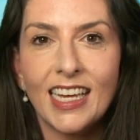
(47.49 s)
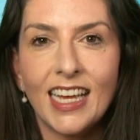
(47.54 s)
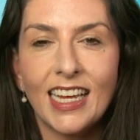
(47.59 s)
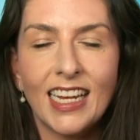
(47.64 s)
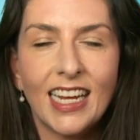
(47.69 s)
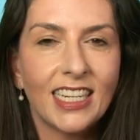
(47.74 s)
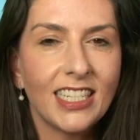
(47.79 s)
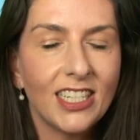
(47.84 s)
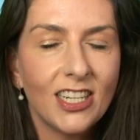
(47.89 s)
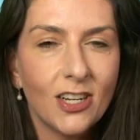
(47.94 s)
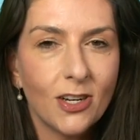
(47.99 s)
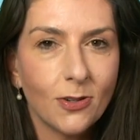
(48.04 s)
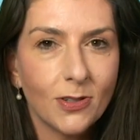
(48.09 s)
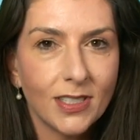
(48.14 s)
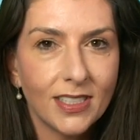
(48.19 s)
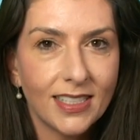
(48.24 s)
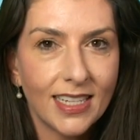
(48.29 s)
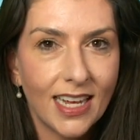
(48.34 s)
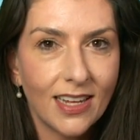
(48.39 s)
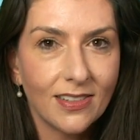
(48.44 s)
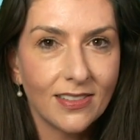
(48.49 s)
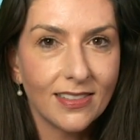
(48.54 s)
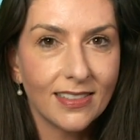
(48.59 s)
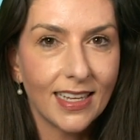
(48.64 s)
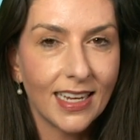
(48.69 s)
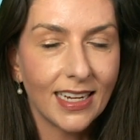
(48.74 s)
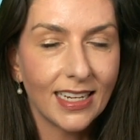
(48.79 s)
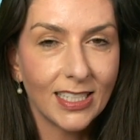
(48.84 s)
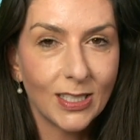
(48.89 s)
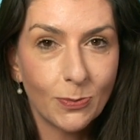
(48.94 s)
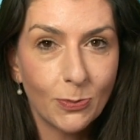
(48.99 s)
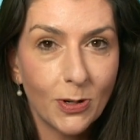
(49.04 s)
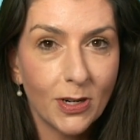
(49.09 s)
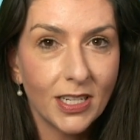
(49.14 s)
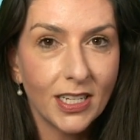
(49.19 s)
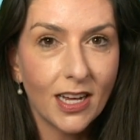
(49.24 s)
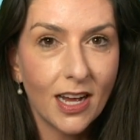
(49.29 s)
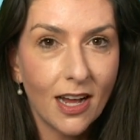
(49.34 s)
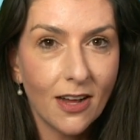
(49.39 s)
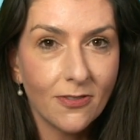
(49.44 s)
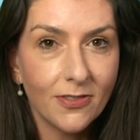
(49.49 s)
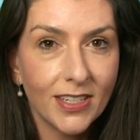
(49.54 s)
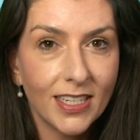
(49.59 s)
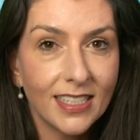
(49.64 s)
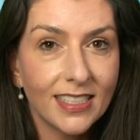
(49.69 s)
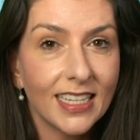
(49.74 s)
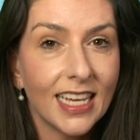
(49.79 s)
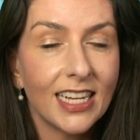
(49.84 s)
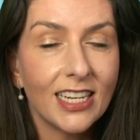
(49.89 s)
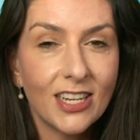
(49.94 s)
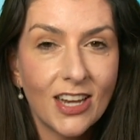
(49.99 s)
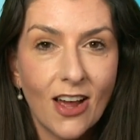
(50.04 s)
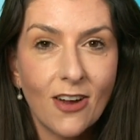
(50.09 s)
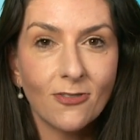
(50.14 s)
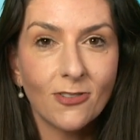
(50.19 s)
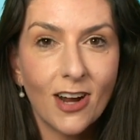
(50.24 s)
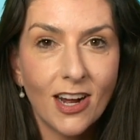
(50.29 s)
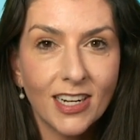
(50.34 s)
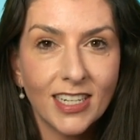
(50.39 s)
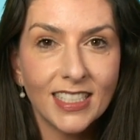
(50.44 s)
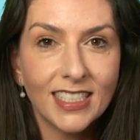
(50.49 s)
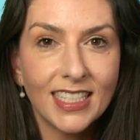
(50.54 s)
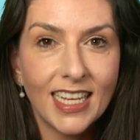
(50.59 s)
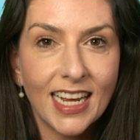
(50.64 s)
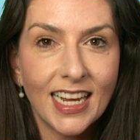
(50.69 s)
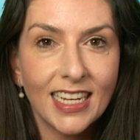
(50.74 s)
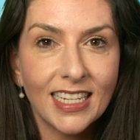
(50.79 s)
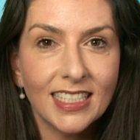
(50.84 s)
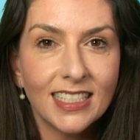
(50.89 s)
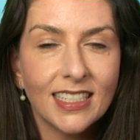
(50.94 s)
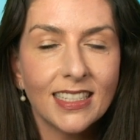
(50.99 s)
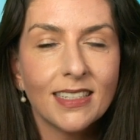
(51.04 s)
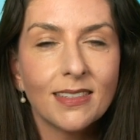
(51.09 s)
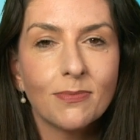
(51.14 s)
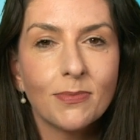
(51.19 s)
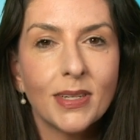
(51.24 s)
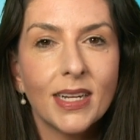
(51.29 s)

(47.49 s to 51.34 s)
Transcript: And I know it sounds like it's pretty obvious and not rocket science,